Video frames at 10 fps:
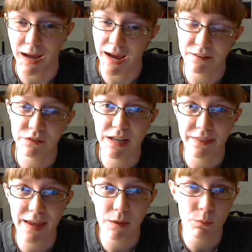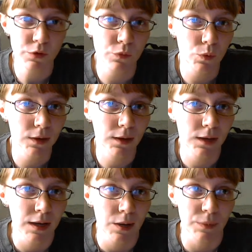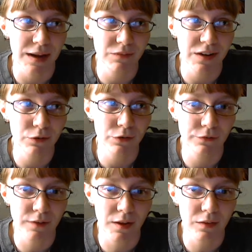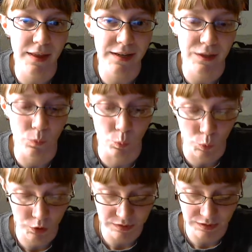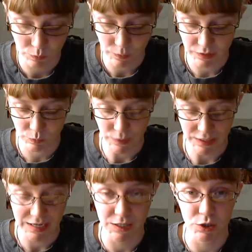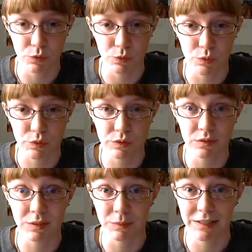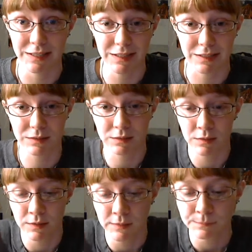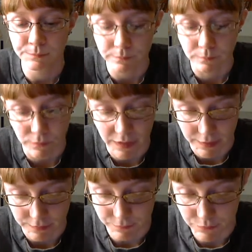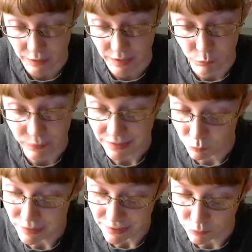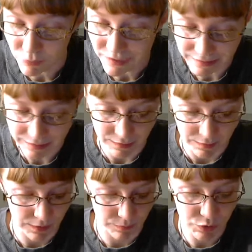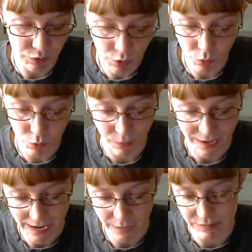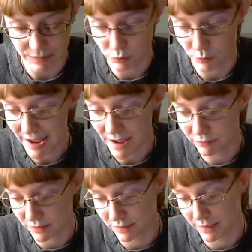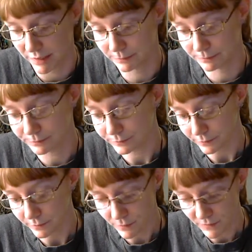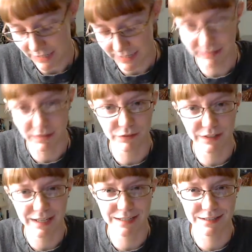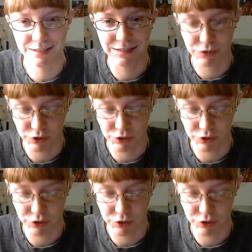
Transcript: I've done that before, but I've never felt like it works as well as when I use something like this. Um, so I really, really, really am so happy to have this thing, and I love the case that it's in